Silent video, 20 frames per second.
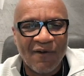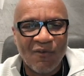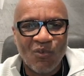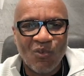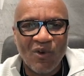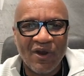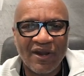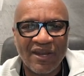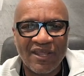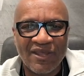
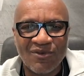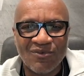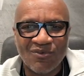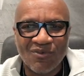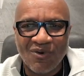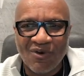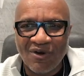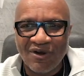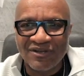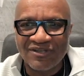what he
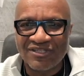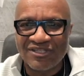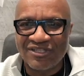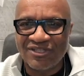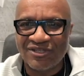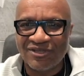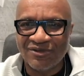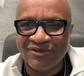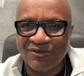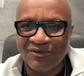wants
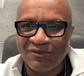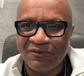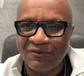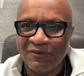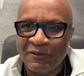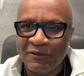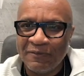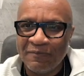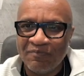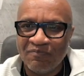to
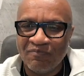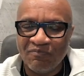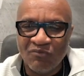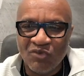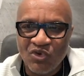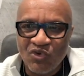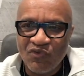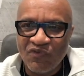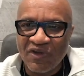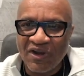
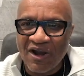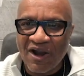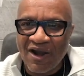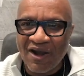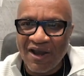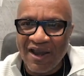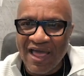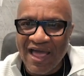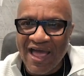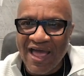move in our
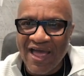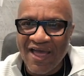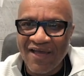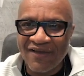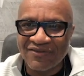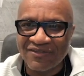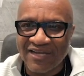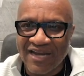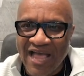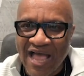
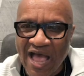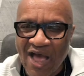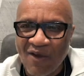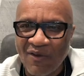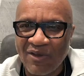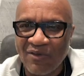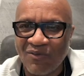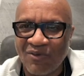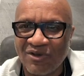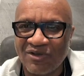lives and how
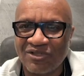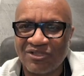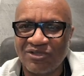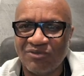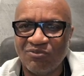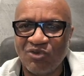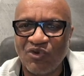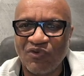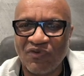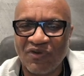he wants to
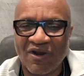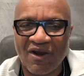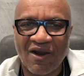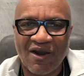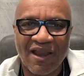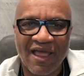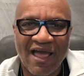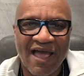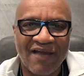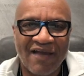move in our
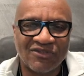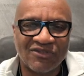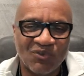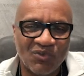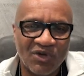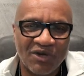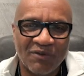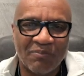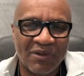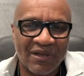lives. And
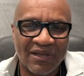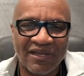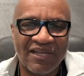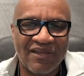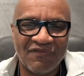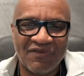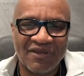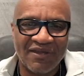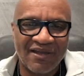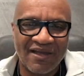we're
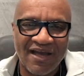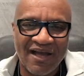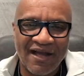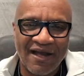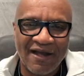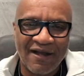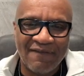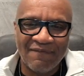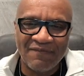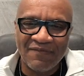believing
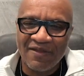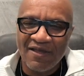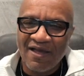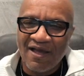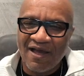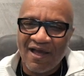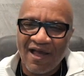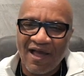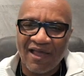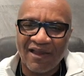God,
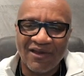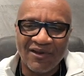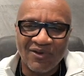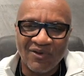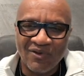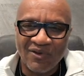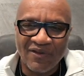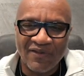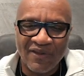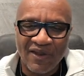
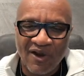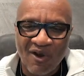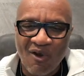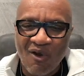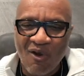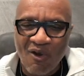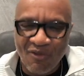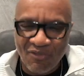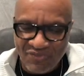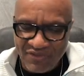hallelujah, that
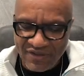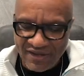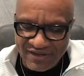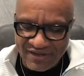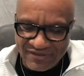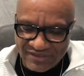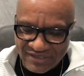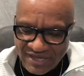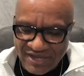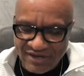all
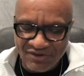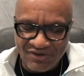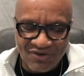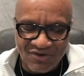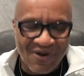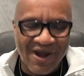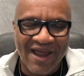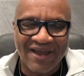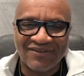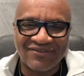things in
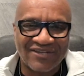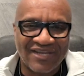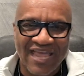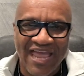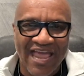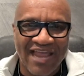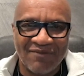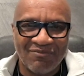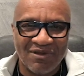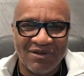Christ
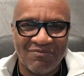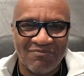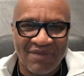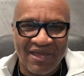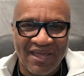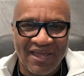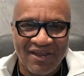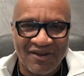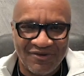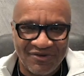can be
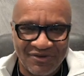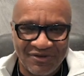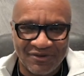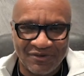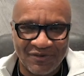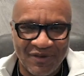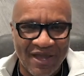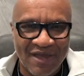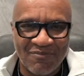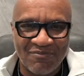made
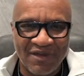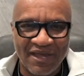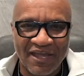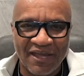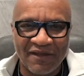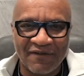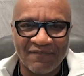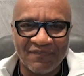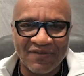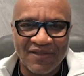new.
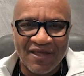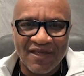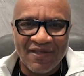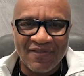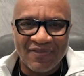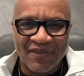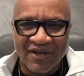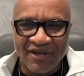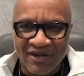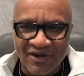Amen.
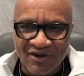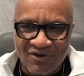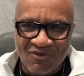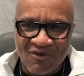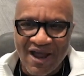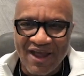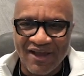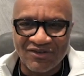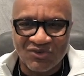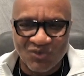That in
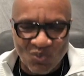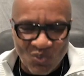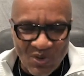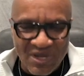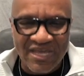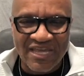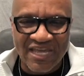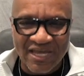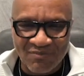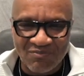Christ
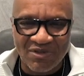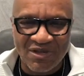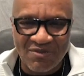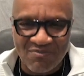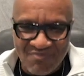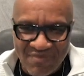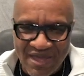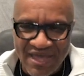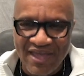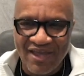we can be
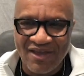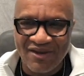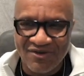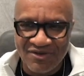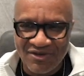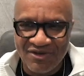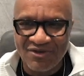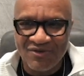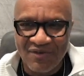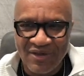made
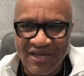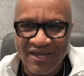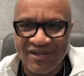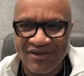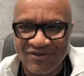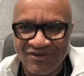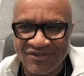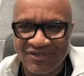new in